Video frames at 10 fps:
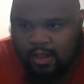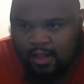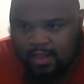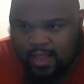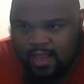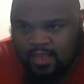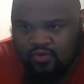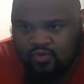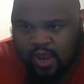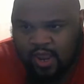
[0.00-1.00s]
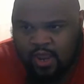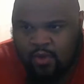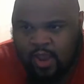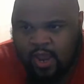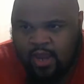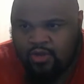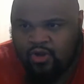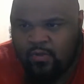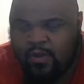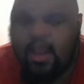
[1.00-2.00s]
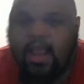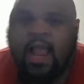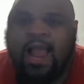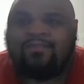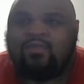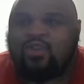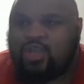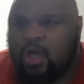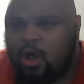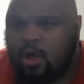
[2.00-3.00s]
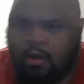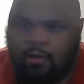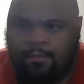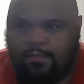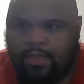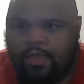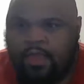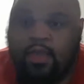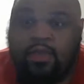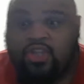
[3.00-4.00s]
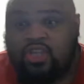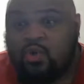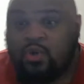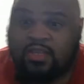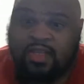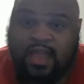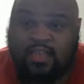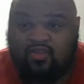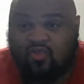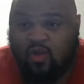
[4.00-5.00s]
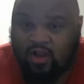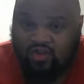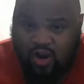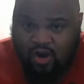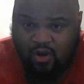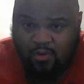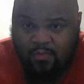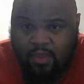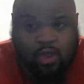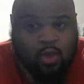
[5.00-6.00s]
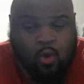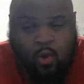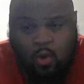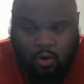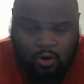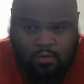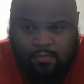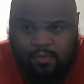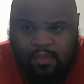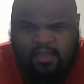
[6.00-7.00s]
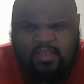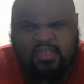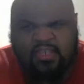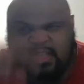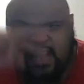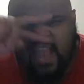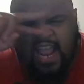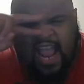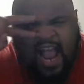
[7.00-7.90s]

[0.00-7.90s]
Lays Ray, hey you doing, man? Have you saw Suicide Squad trailer or Snake